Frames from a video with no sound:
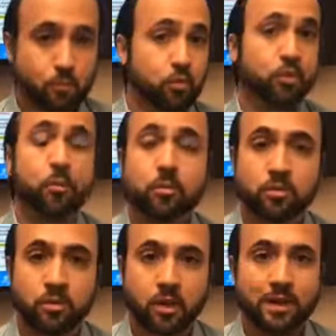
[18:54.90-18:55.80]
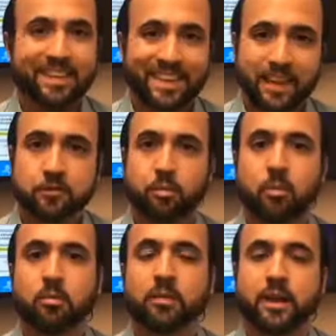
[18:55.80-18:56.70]
or doubles, that's
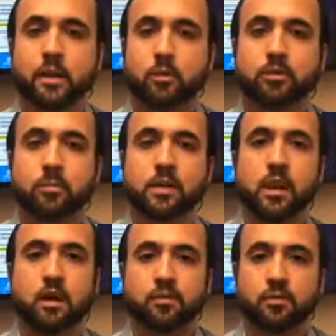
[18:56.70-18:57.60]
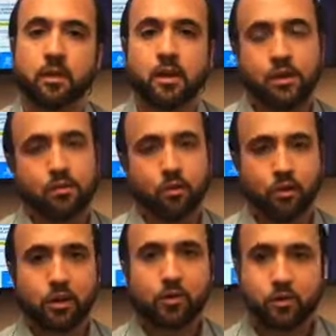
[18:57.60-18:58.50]
probably not going to be enough. So your
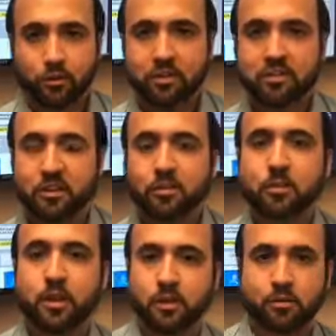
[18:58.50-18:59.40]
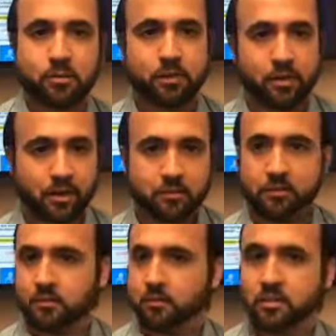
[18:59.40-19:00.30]
lender is going to send you a letter in the
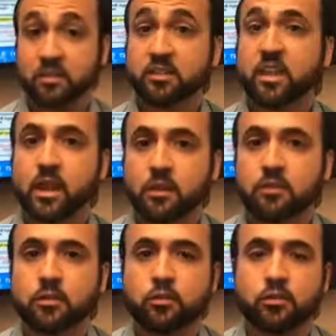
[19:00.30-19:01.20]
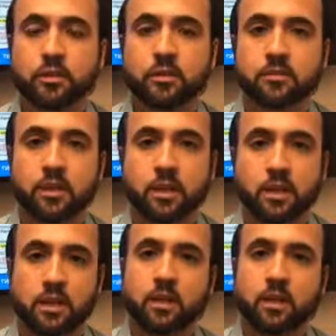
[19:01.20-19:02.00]
next 60 days, usually, saying,